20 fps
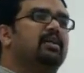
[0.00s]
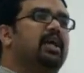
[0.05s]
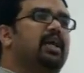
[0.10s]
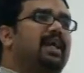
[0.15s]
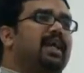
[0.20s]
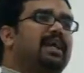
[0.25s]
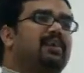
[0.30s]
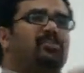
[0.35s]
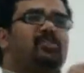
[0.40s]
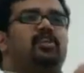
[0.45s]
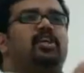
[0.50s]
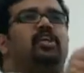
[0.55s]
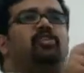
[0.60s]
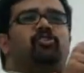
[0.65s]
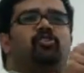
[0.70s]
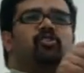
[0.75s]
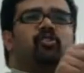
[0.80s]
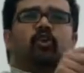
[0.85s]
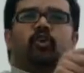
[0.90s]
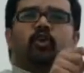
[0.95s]
The
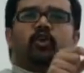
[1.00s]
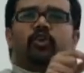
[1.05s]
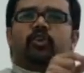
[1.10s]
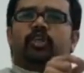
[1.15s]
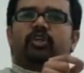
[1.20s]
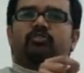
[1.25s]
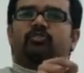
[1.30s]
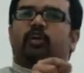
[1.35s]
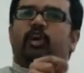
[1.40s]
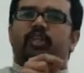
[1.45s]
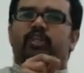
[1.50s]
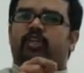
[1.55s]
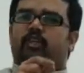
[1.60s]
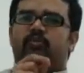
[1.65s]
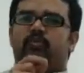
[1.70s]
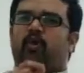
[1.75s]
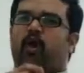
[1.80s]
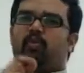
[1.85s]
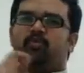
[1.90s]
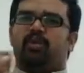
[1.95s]
easiest solution for
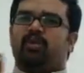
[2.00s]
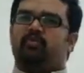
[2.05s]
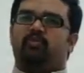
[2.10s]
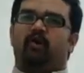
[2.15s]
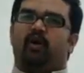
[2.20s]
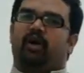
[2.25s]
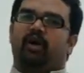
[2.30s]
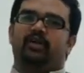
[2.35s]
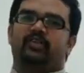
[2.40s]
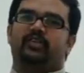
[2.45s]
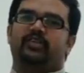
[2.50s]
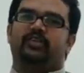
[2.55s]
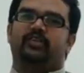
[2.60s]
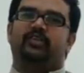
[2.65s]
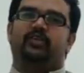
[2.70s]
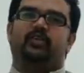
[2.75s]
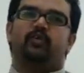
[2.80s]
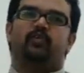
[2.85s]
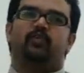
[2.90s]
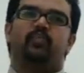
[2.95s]
this problem was
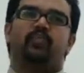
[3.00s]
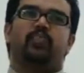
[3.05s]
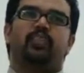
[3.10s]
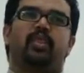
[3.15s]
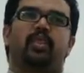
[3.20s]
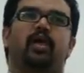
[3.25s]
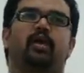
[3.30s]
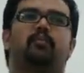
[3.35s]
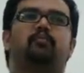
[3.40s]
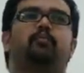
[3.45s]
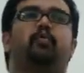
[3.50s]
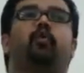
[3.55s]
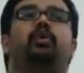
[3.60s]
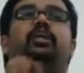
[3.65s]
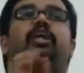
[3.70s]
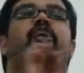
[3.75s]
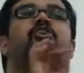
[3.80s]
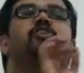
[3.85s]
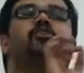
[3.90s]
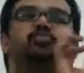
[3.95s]
put a